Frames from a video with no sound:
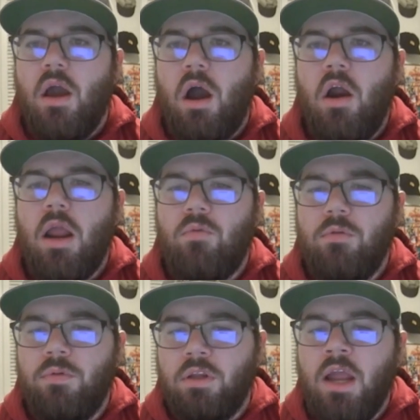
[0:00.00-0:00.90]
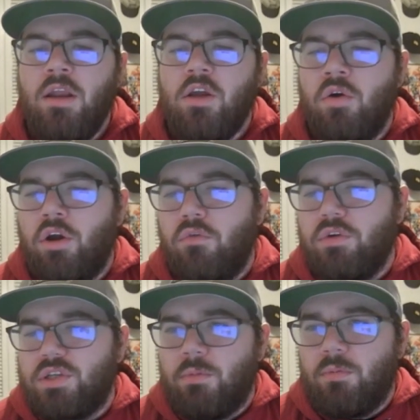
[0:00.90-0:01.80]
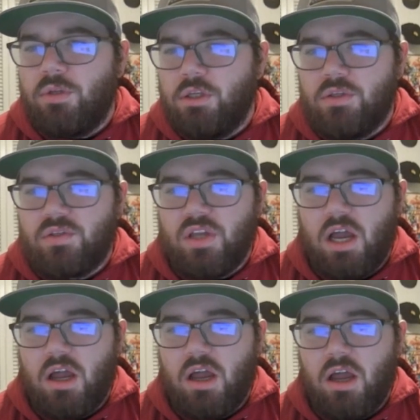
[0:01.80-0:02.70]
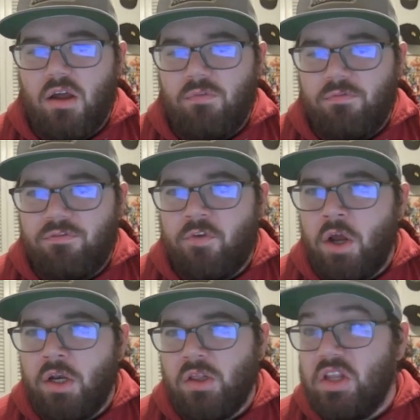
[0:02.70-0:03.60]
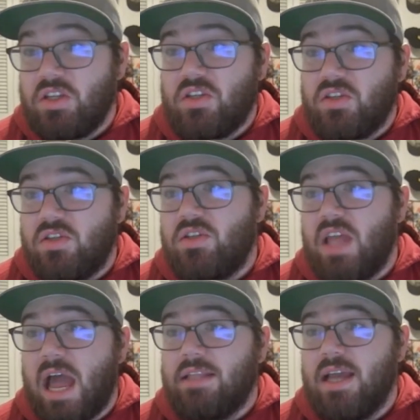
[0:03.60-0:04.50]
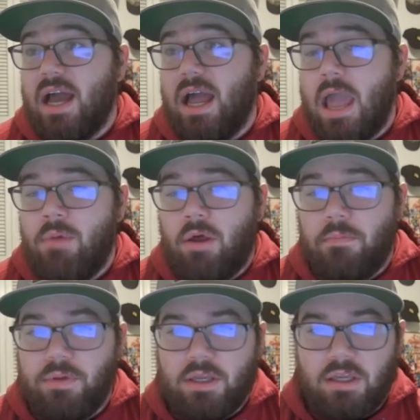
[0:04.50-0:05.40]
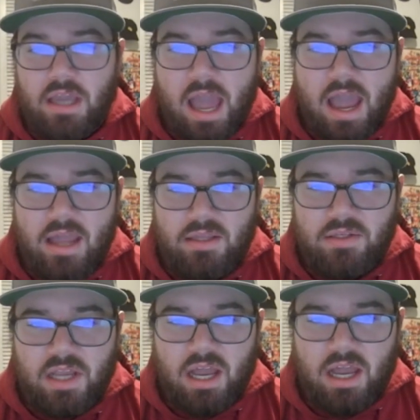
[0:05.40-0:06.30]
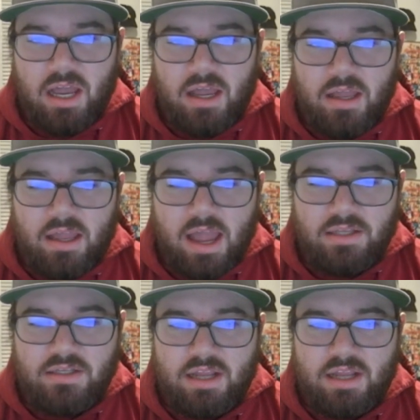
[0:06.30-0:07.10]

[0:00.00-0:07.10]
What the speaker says: All right, we've been kind of going over some of these fun lists that MLB has had